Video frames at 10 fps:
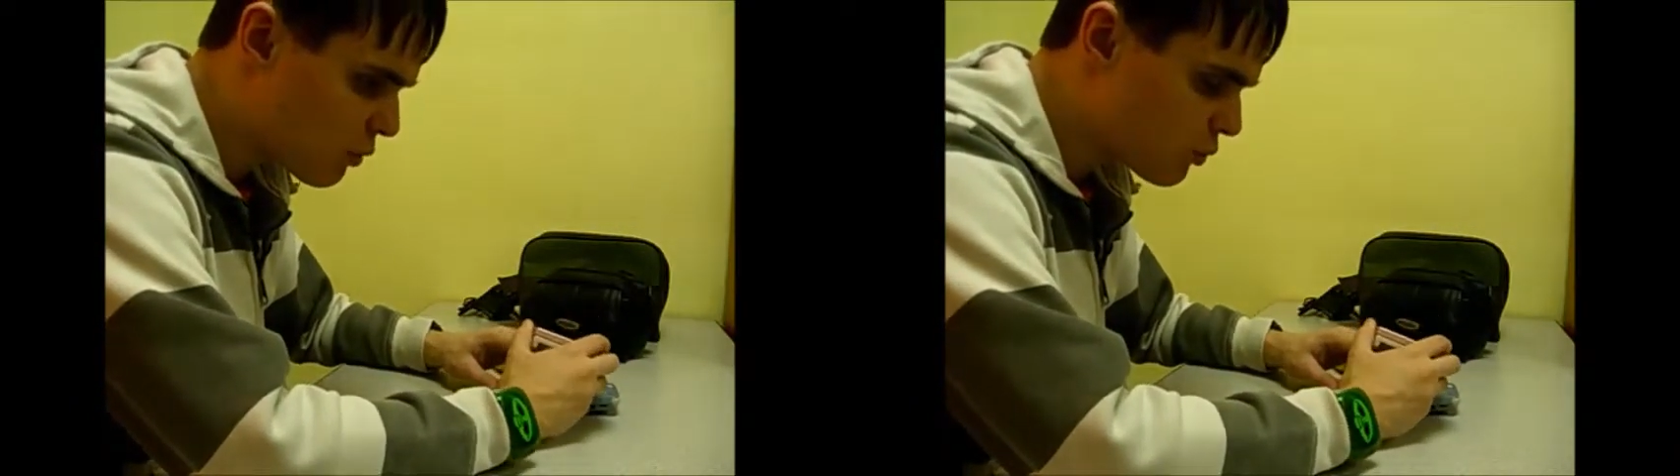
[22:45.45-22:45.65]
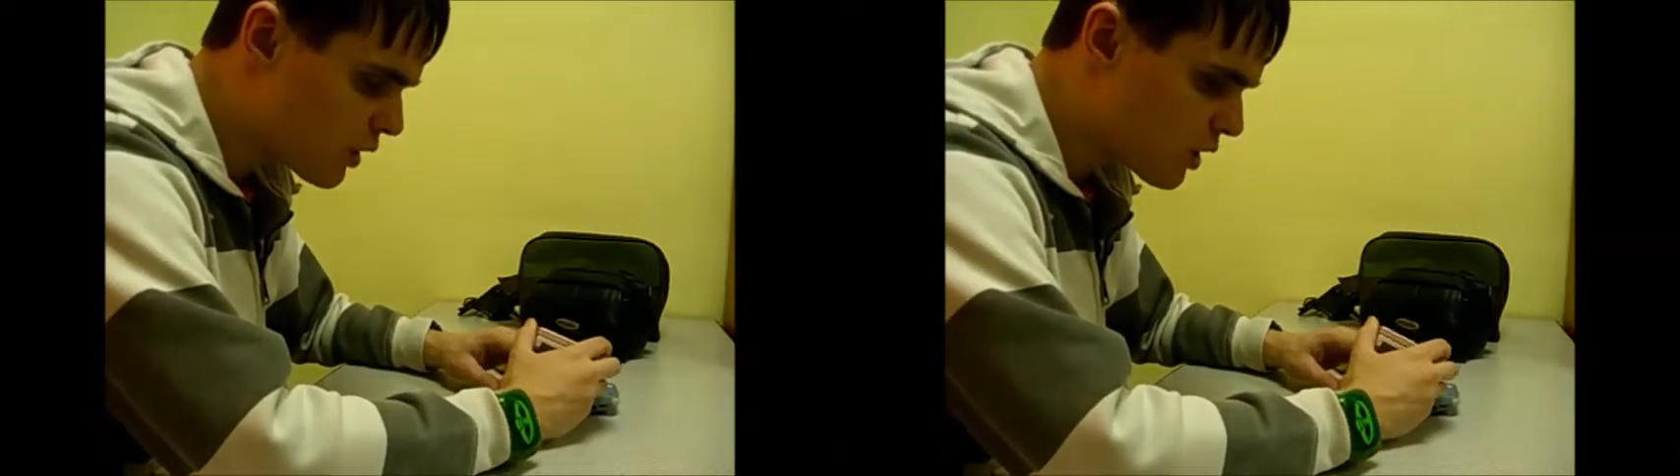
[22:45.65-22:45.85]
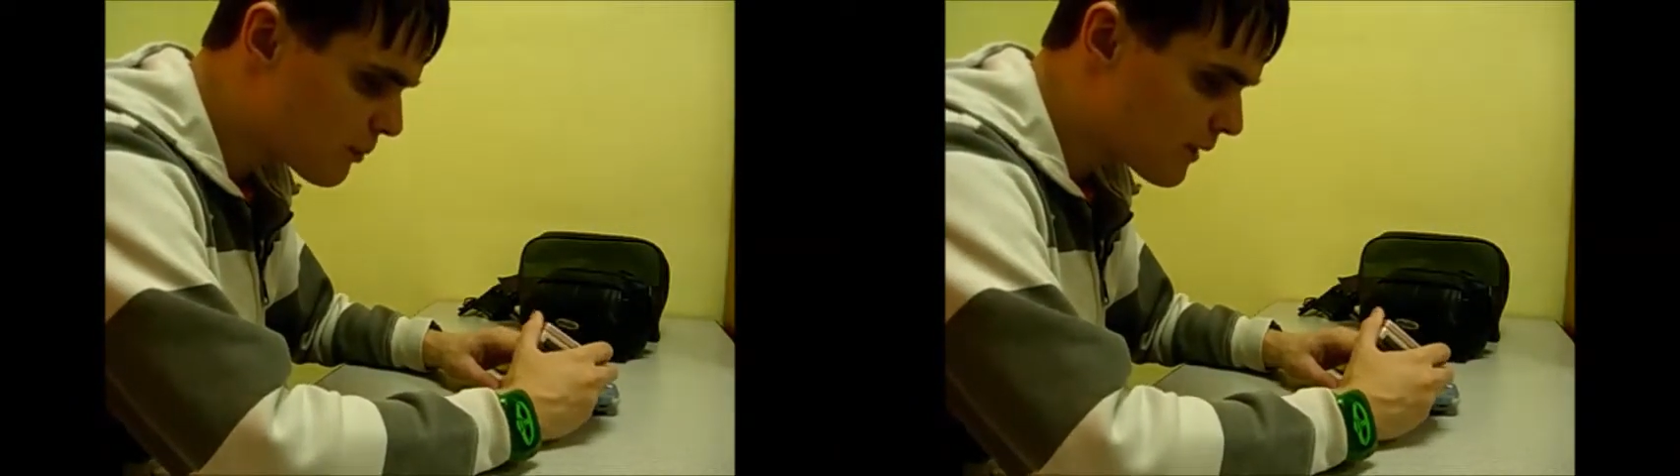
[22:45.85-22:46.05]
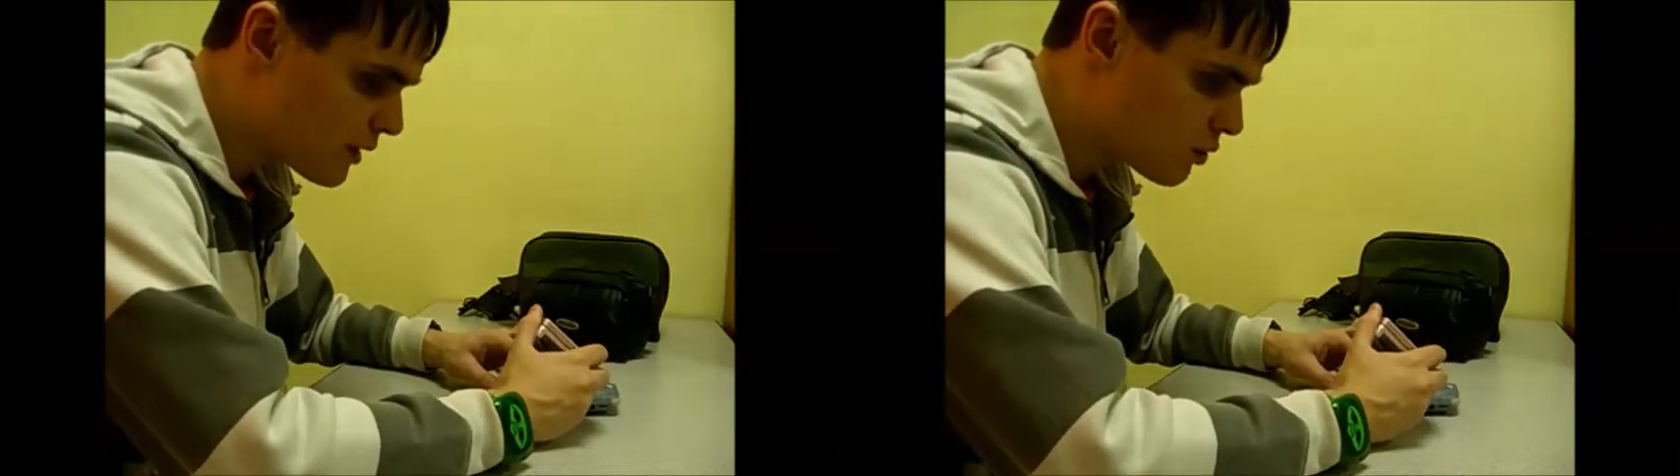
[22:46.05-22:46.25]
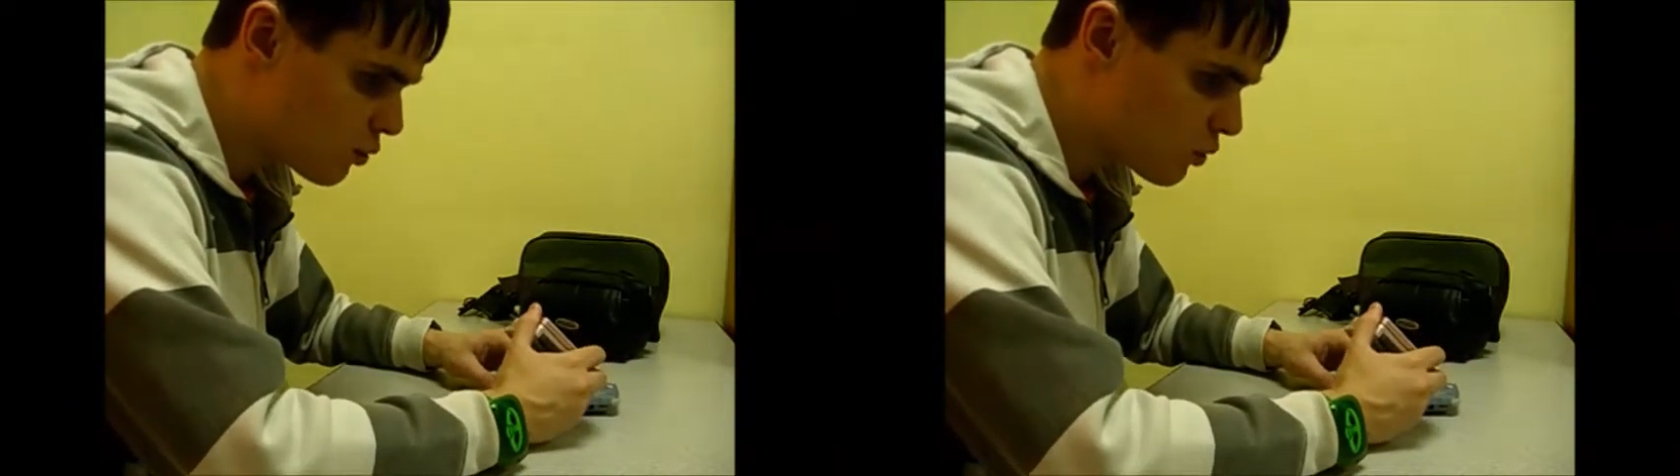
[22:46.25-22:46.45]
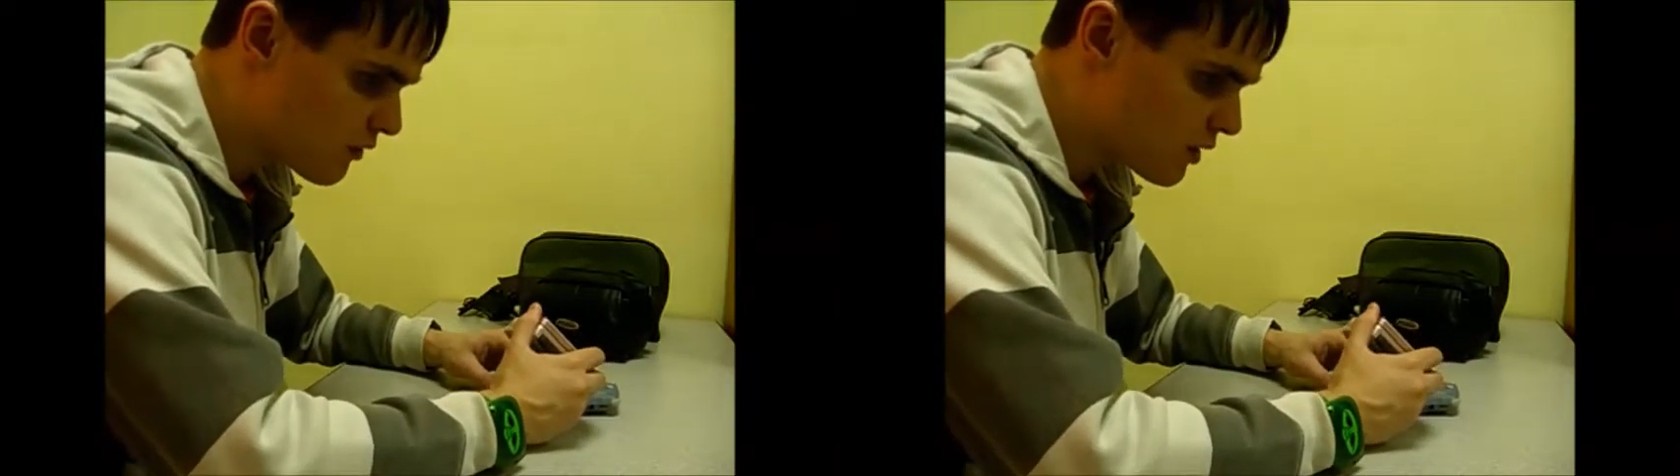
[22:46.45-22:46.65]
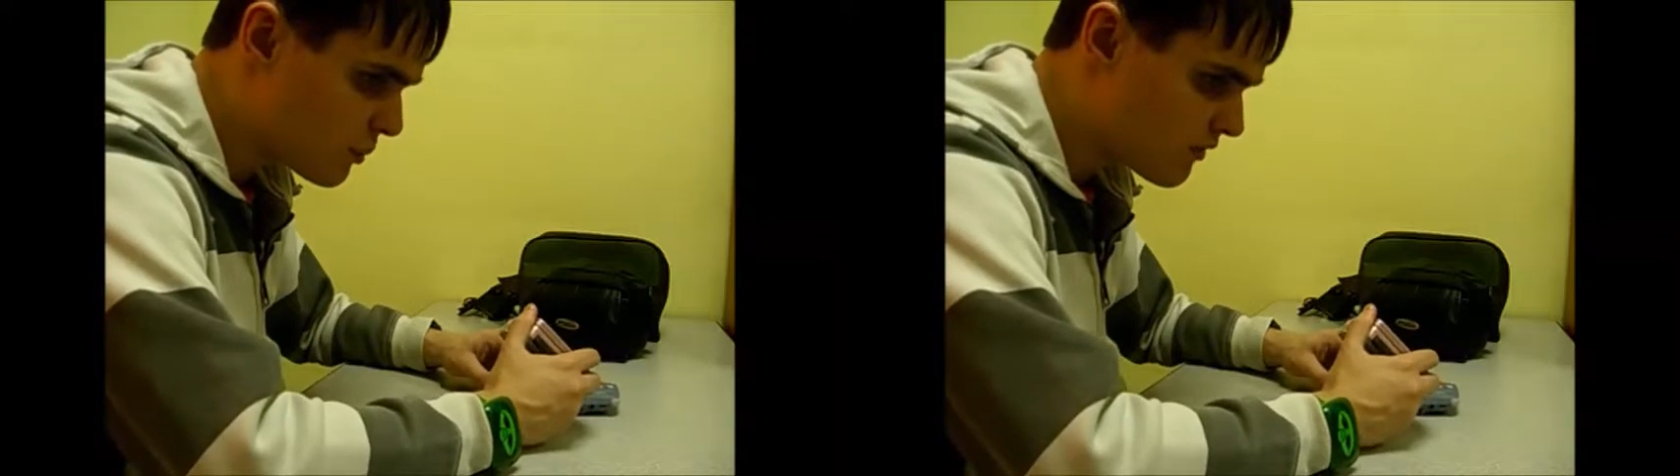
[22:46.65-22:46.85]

I recommend all of them.